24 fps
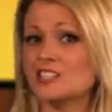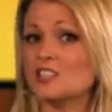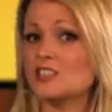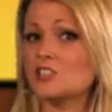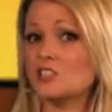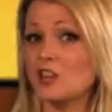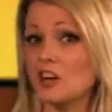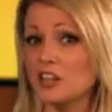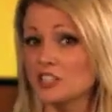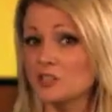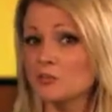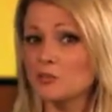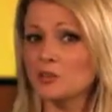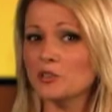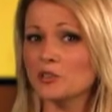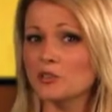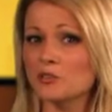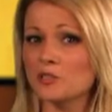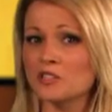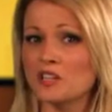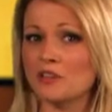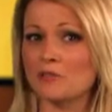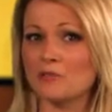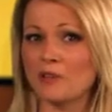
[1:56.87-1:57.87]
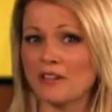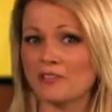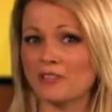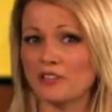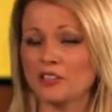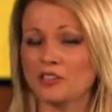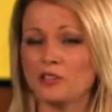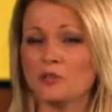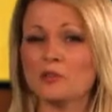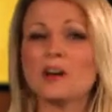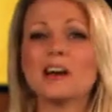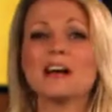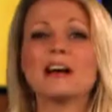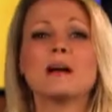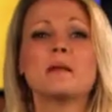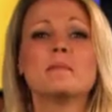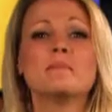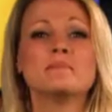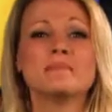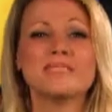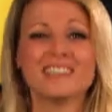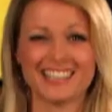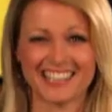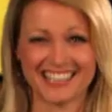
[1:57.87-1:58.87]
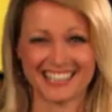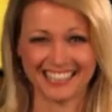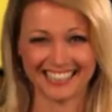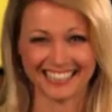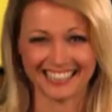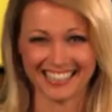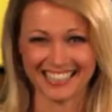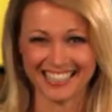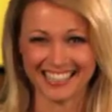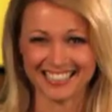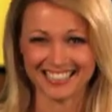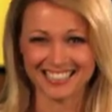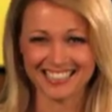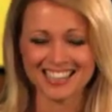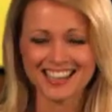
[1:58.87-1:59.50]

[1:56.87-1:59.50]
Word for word: starts producing revenue immediately.